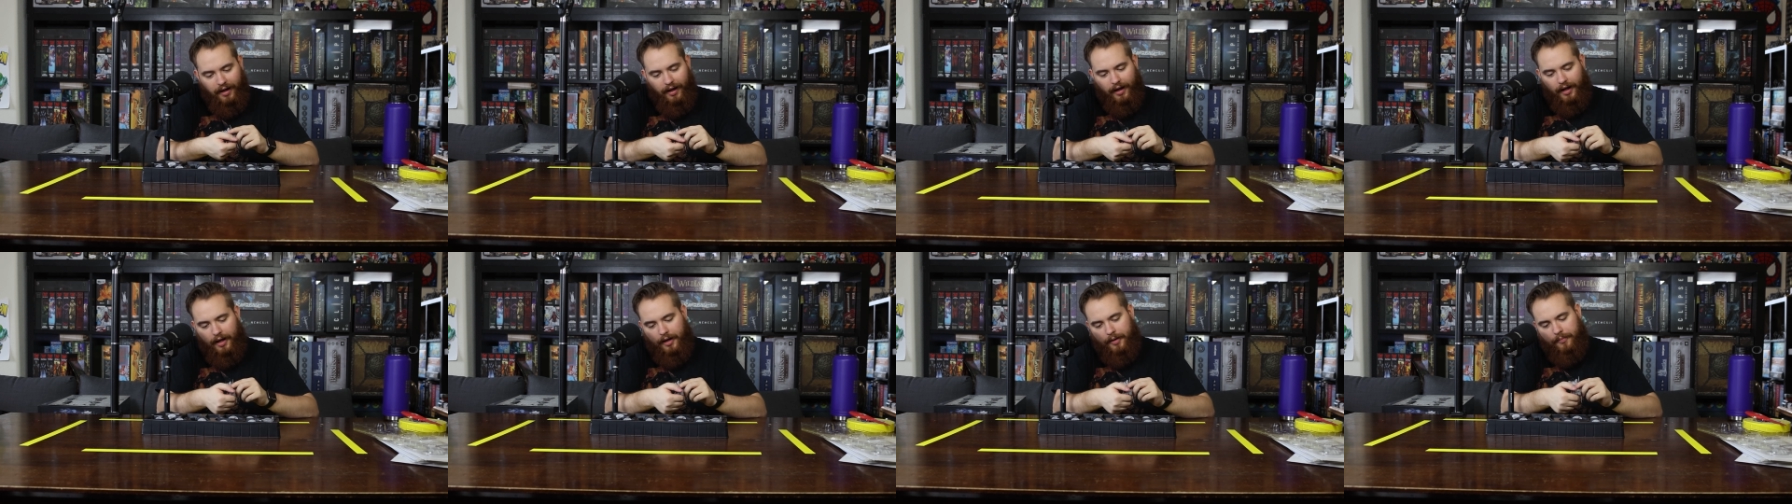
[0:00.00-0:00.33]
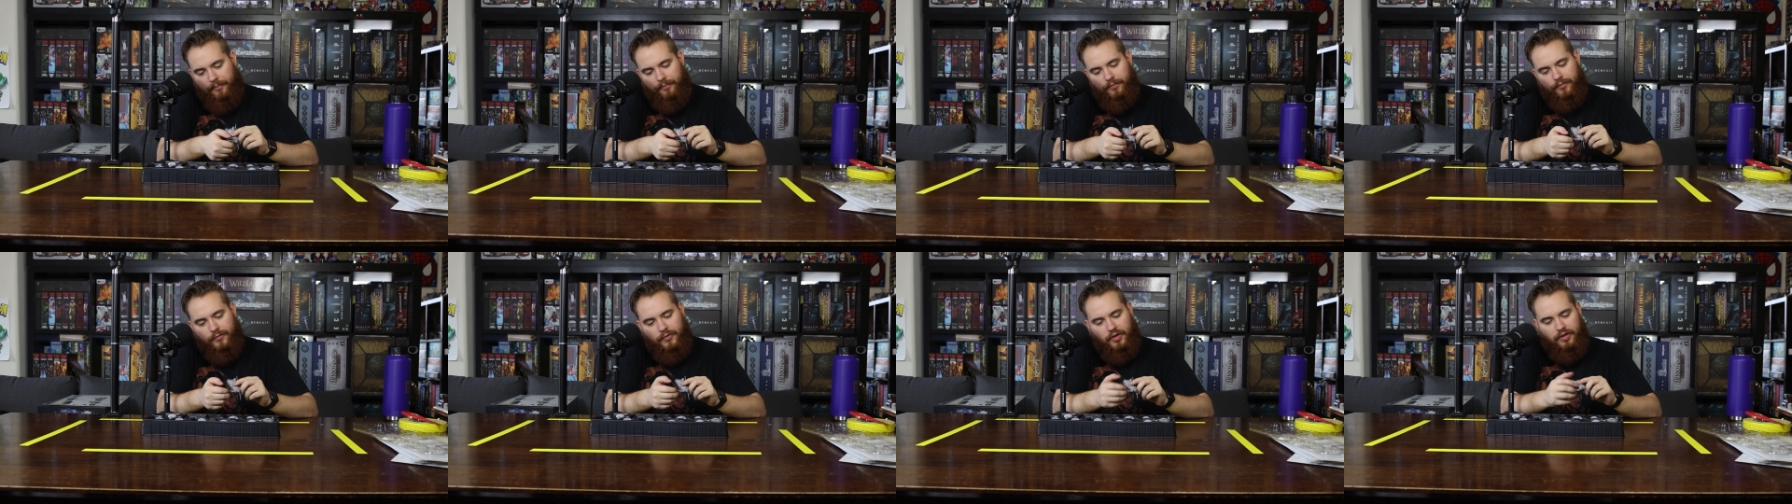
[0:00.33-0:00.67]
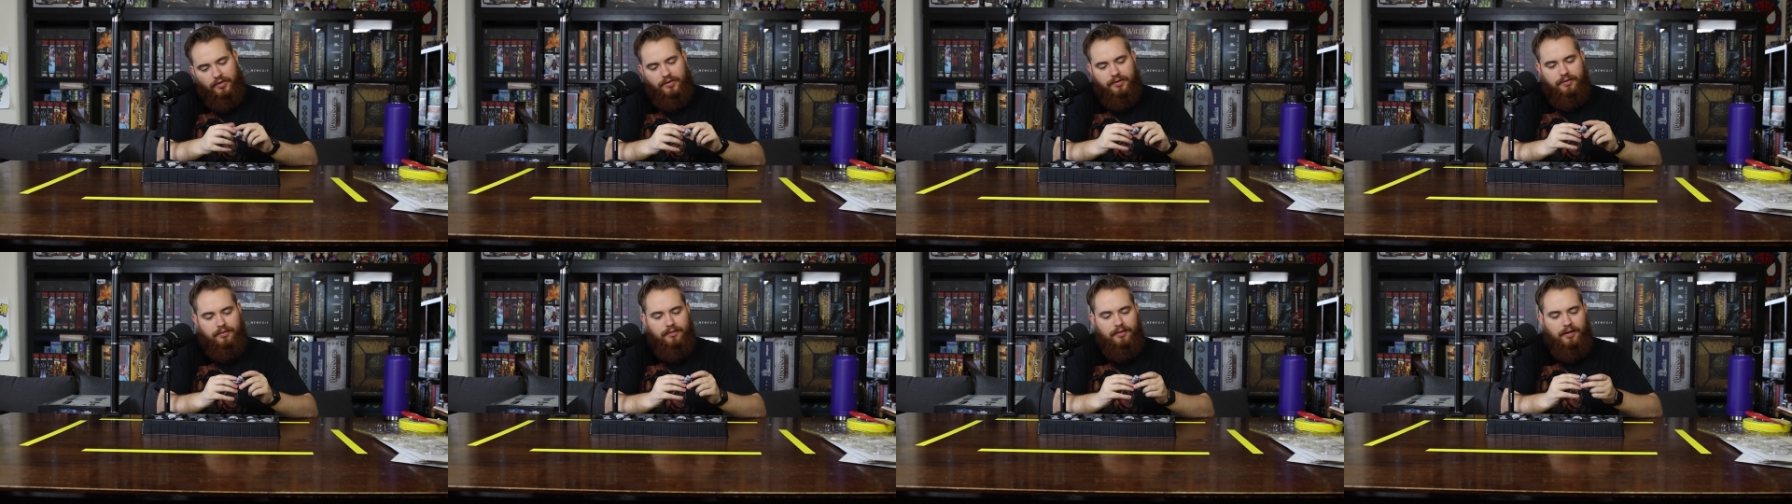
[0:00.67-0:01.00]
um,
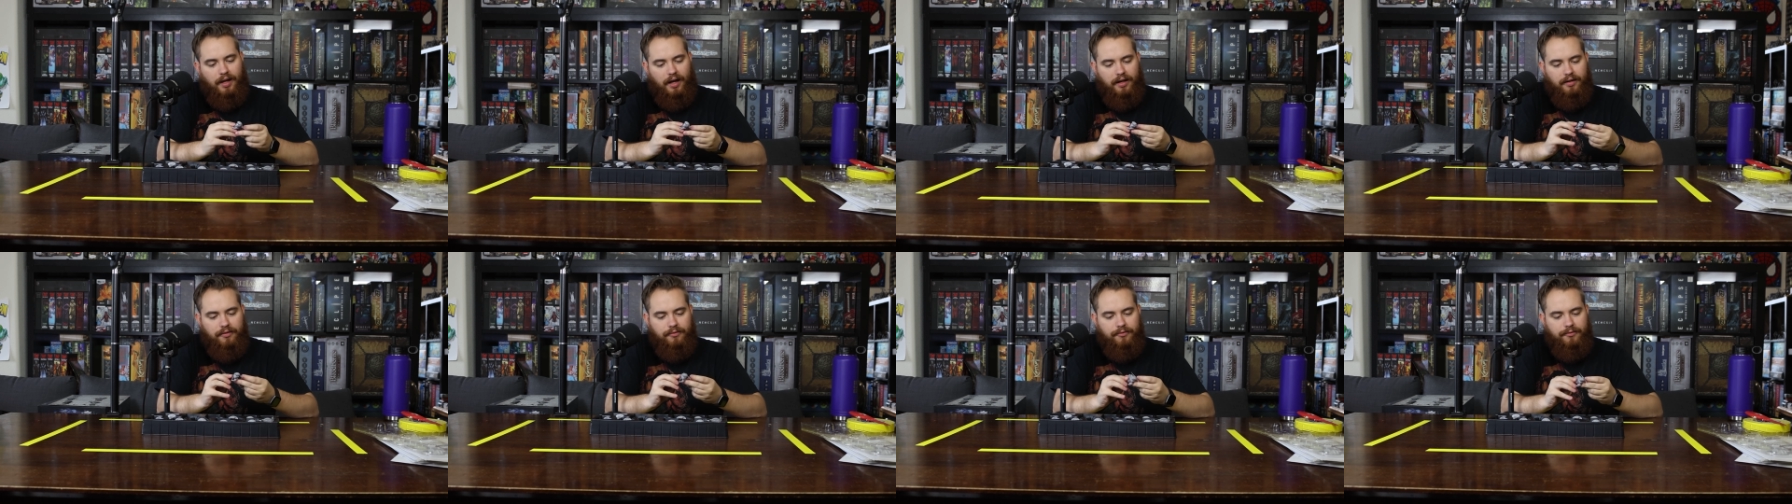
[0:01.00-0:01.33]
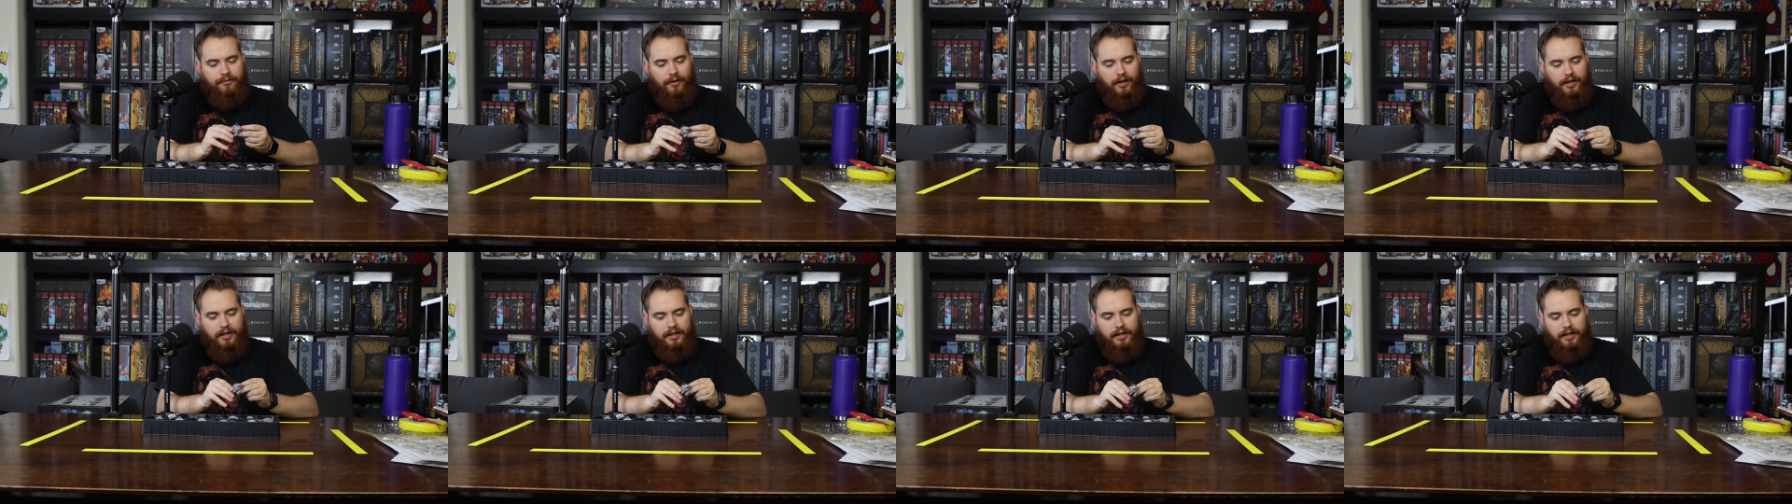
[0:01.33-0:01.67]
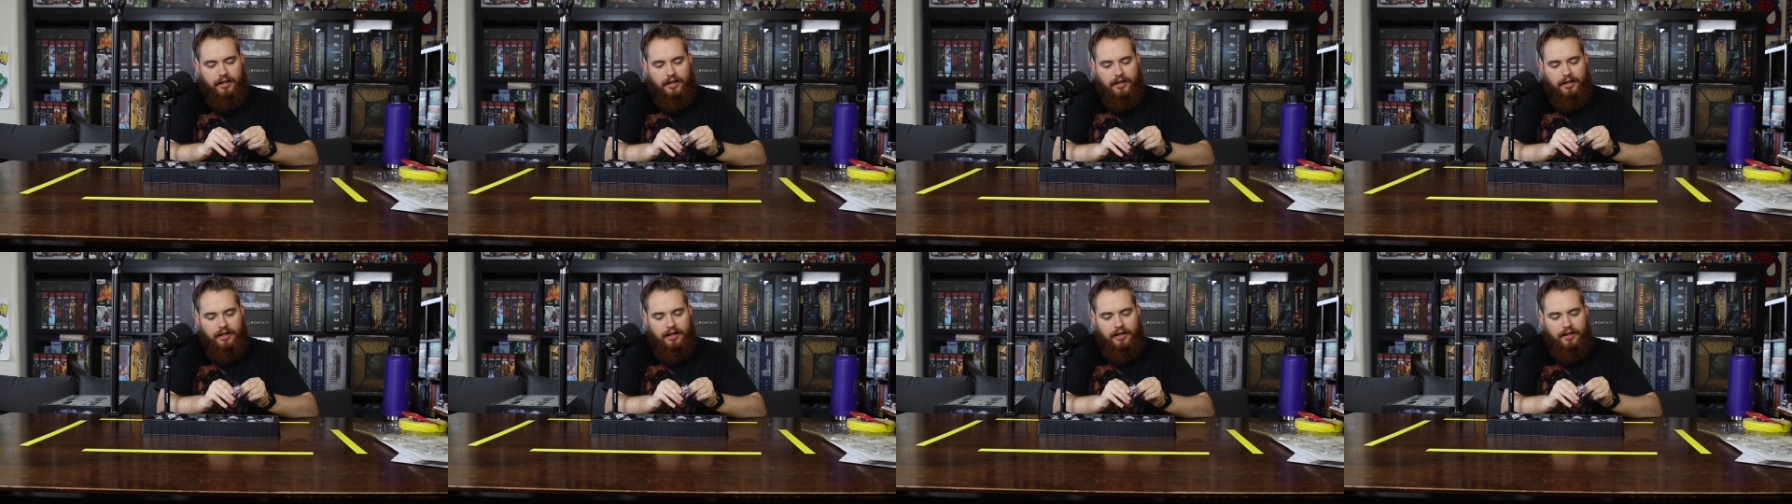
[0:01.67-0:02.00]
just kind of funny.